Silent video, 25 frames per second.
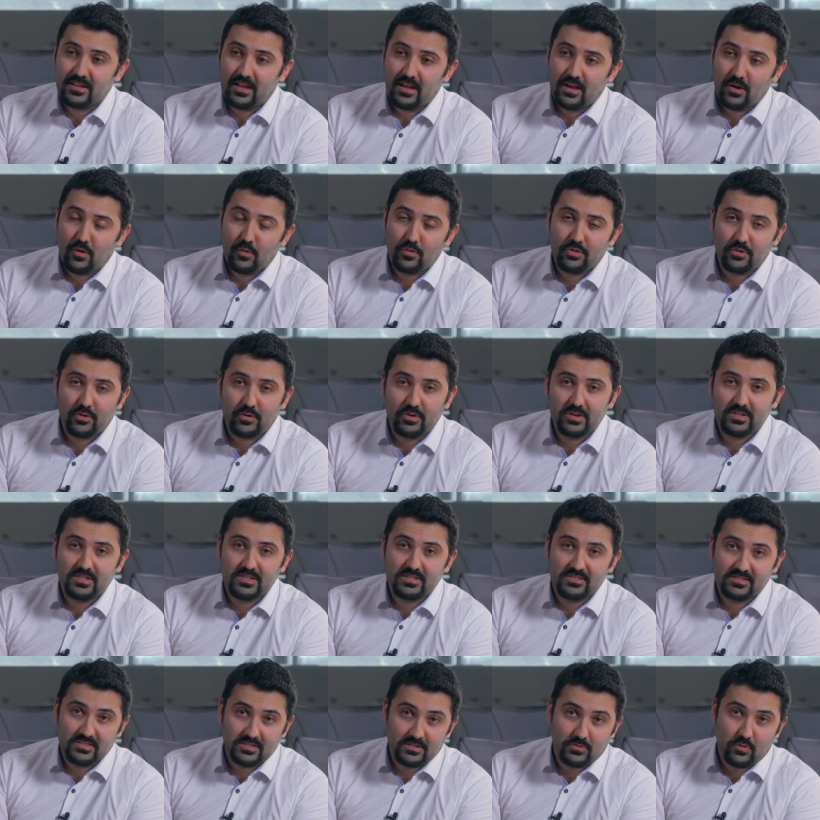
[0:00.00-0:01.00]

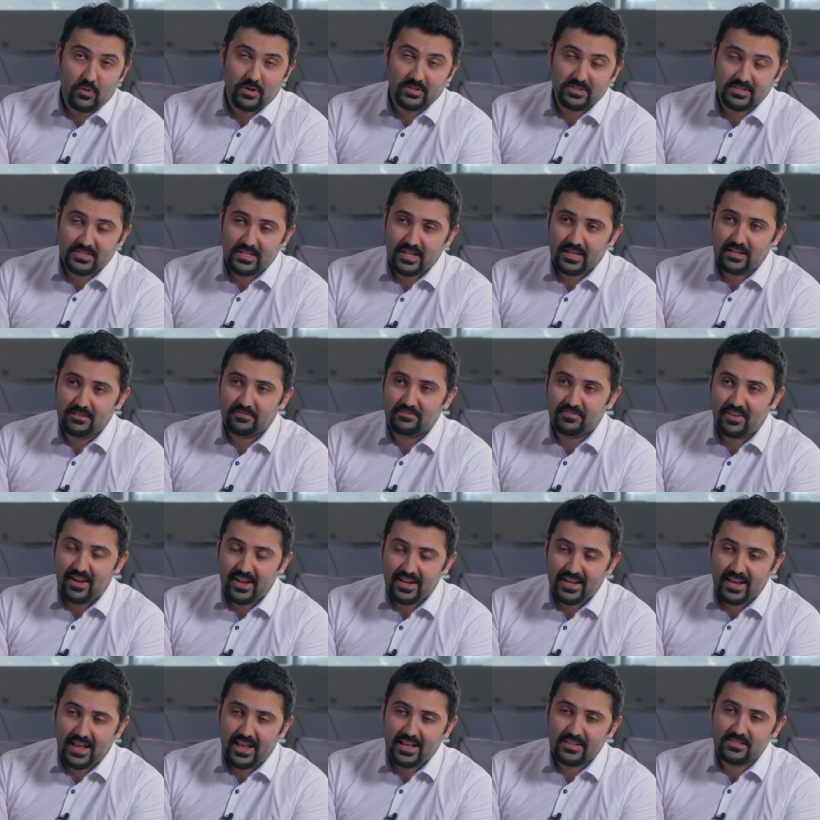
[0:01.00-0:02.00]
authorities in quantitative
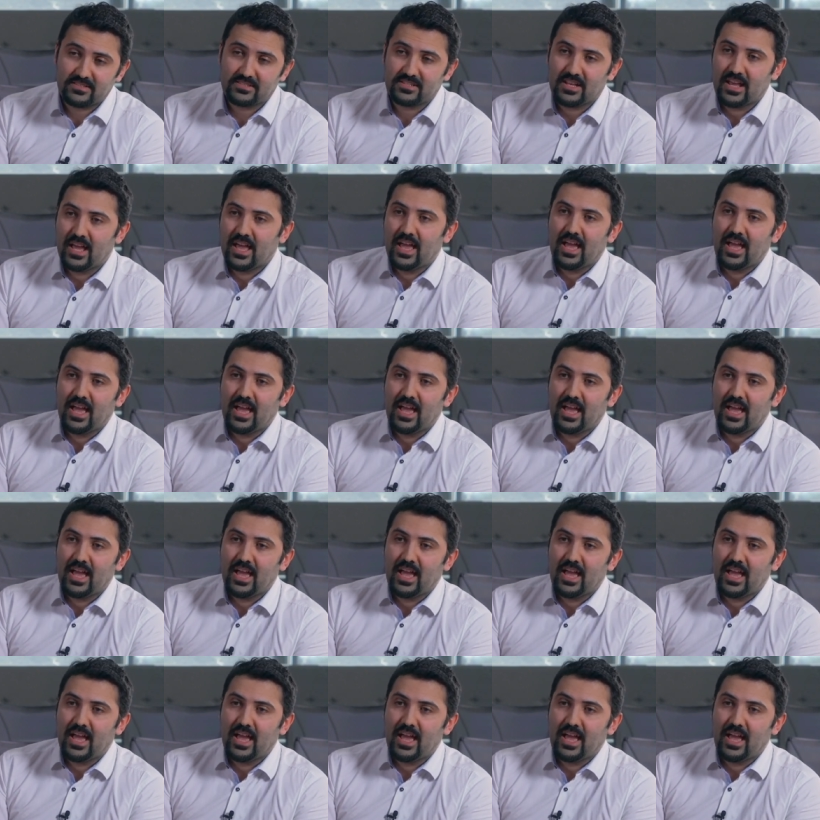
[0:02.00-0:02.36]
finance